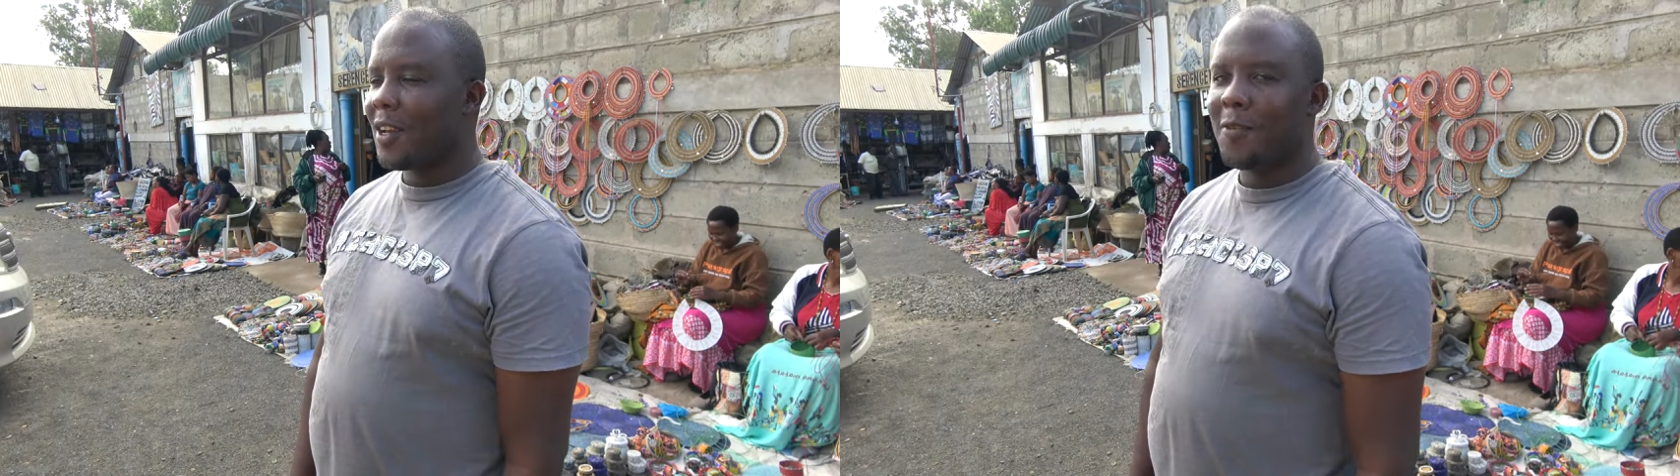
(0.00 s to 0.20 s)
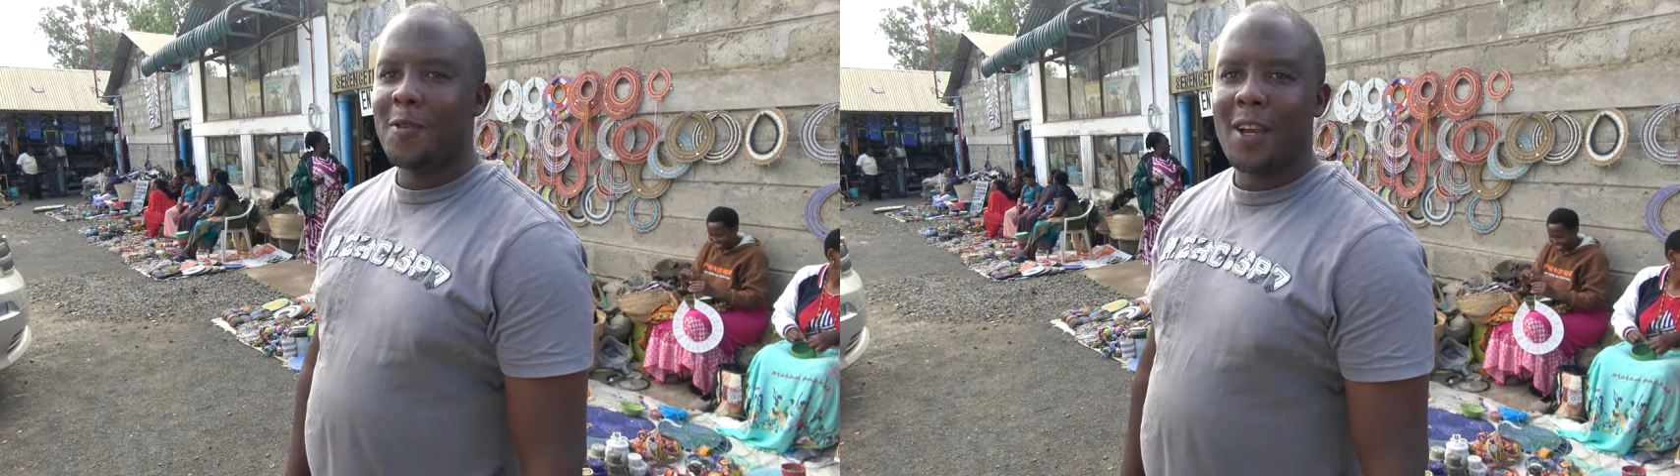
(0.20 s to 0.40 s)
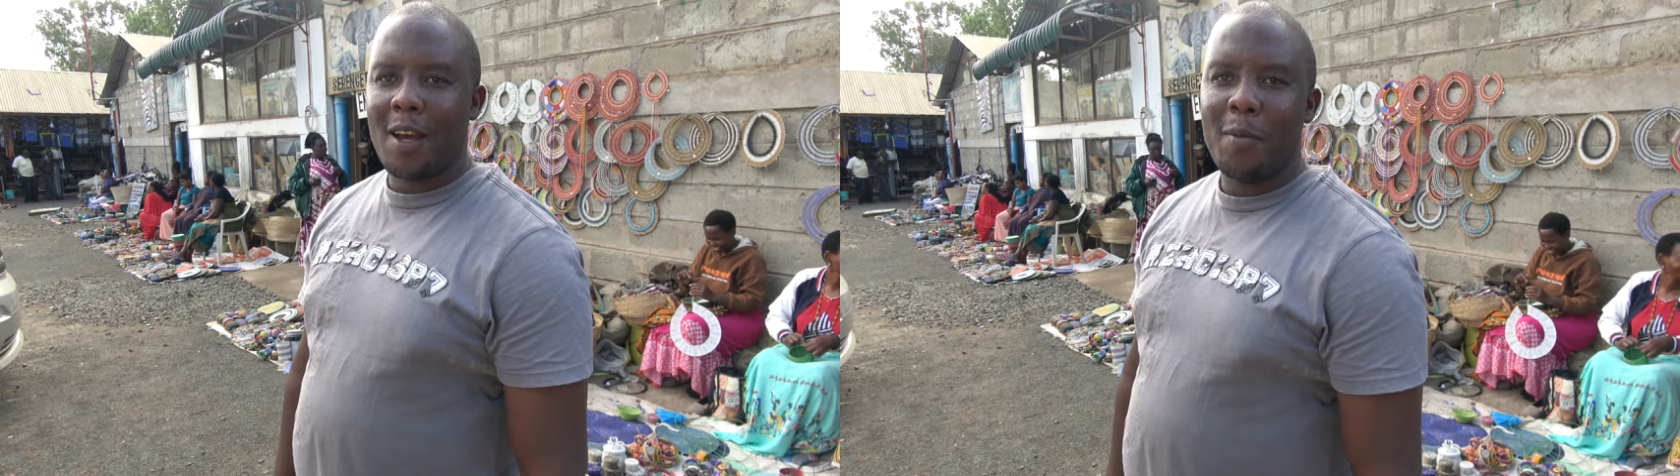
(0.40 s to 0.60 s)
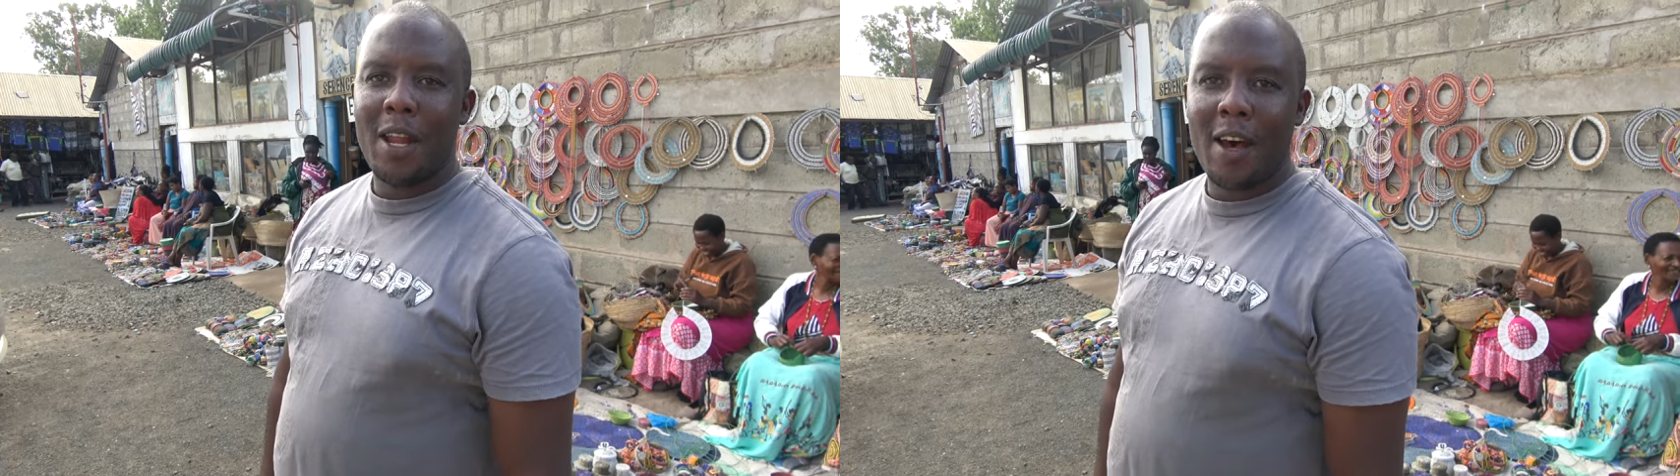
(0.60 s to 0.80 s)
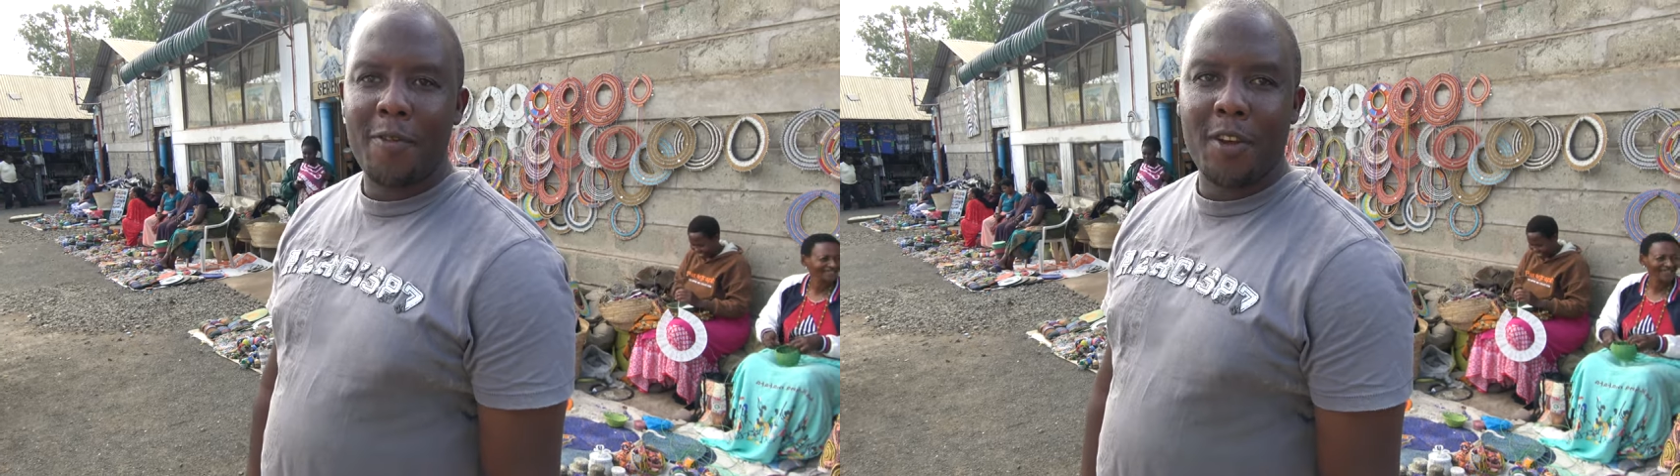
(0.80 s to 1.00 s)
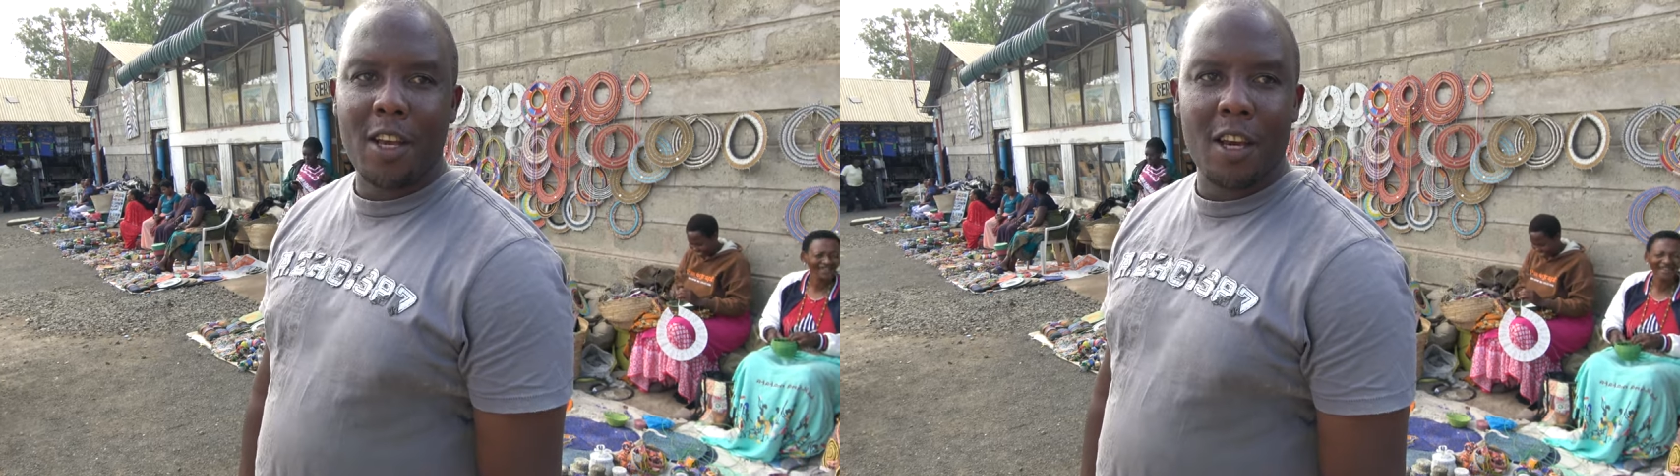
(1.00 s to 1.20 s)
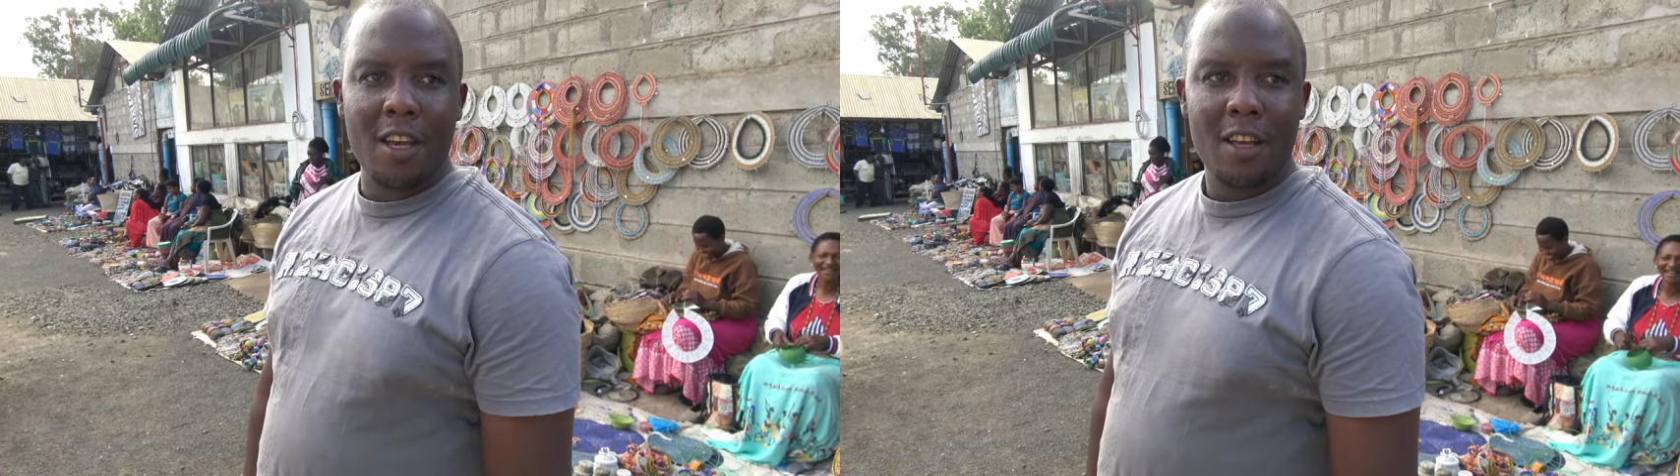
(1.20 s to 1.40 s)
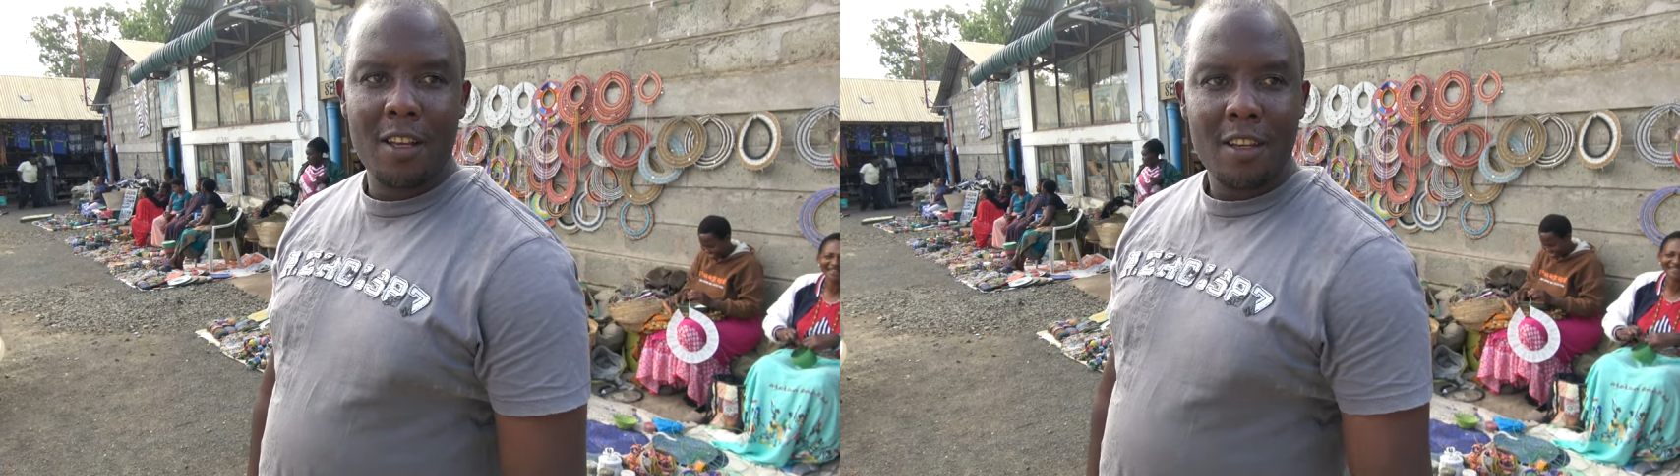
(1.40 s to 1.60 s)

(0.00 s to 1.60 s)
if you come in Africa,